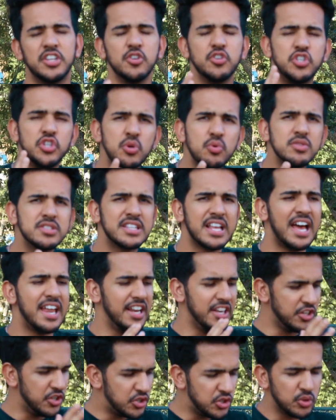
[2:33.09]
You choose that
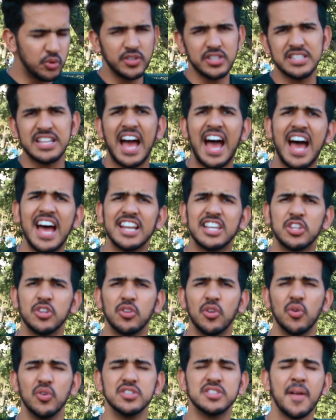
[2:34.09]
and you show this ad to
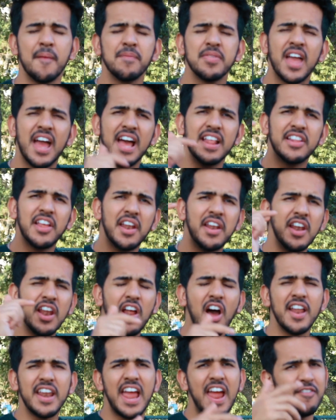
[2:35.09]
those. And then
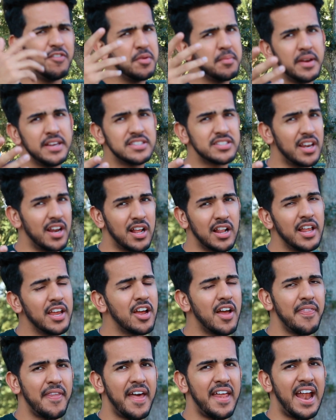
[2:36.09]
not everybody's gonna
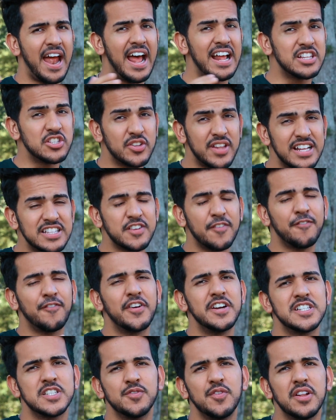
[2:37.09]
click on that ad, so that's a
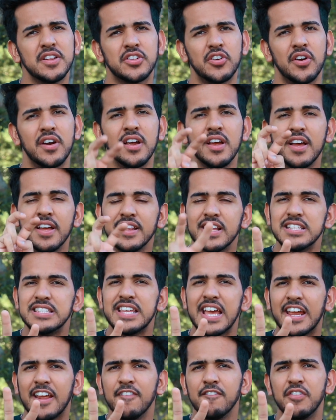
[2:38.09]
first filter. The
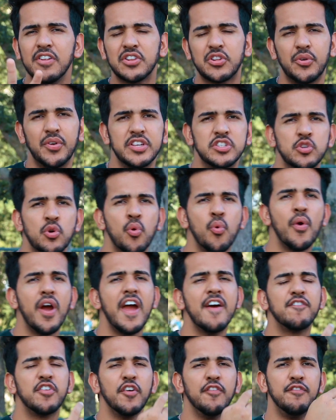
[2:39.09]
second filter is
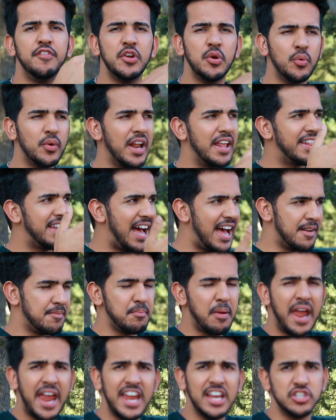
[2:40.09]
whoever viewed
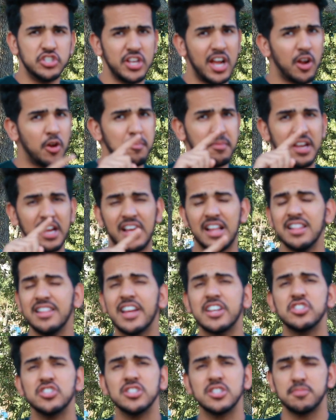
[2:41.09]
that page. That could be a
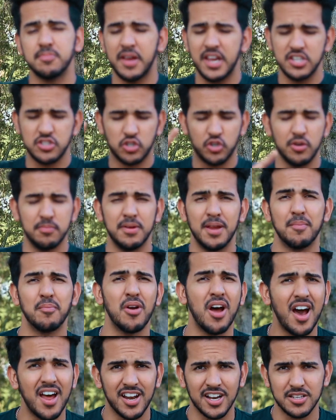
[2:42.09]
collections page, could be a
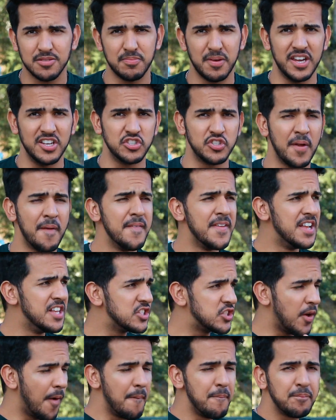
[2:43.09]
products page.
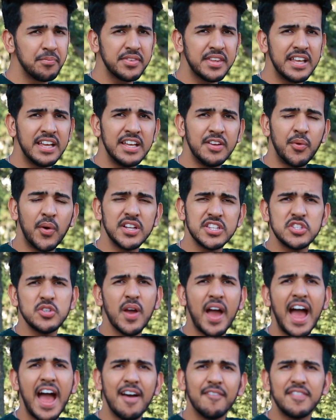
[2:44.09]
So once
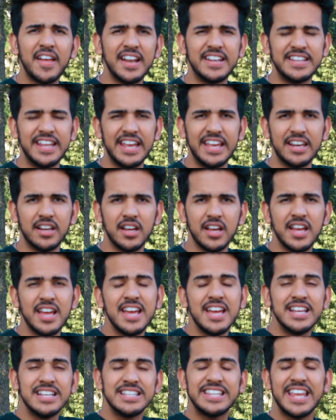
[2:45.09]
you have that data,
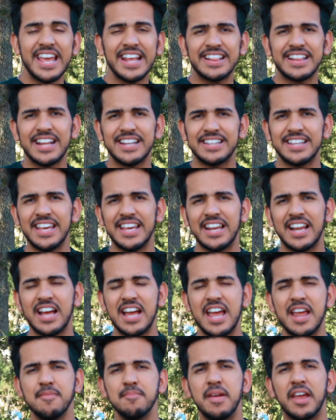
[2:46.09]
take that
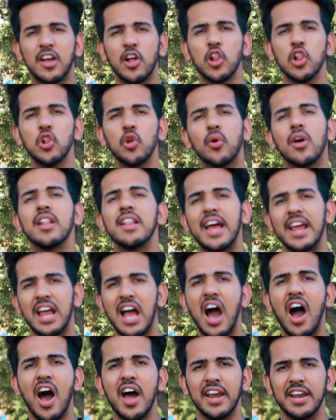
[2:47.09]
data and make a
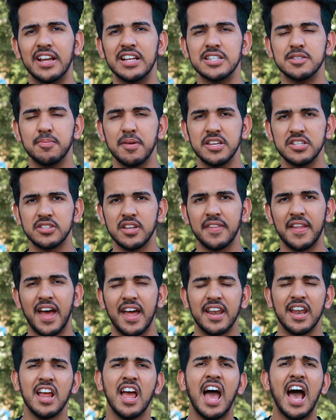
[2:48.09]
lookalike audience based on
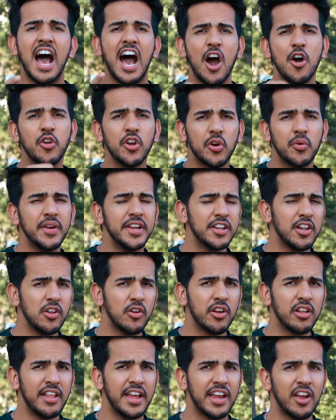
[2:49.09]
that. How to create a
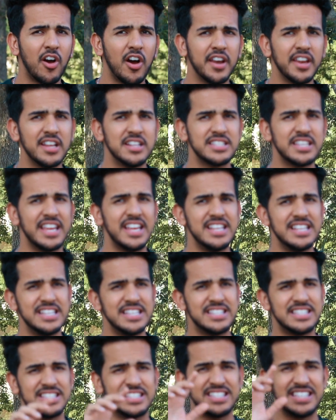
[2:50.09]
lookalike audience
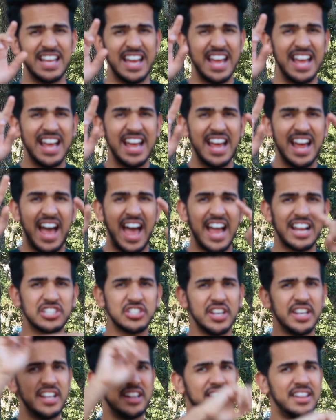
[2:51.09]
is,
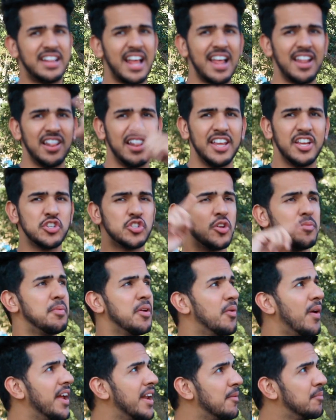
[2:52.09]
actually, that link should
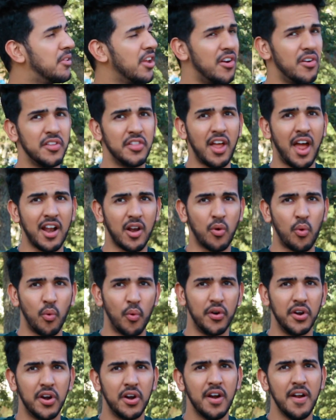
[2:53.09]
be right up there in that
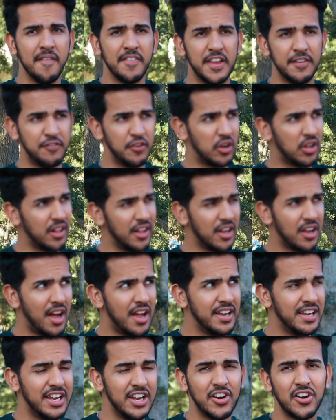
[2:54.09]
corner. If you click
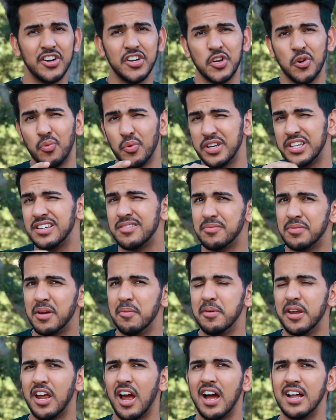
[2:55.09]
on here, you would
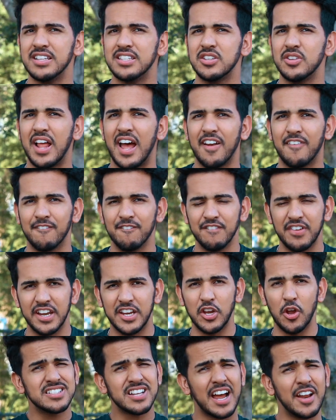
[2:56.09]
be gone to that
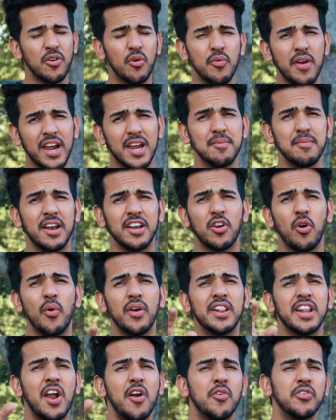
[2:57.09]
video. I don't recommend
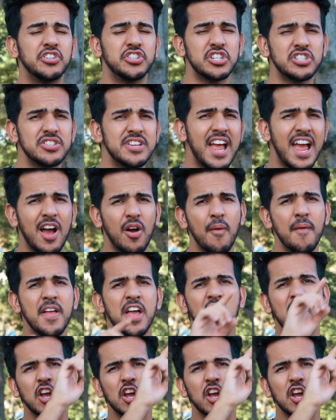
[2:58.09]
going there just now.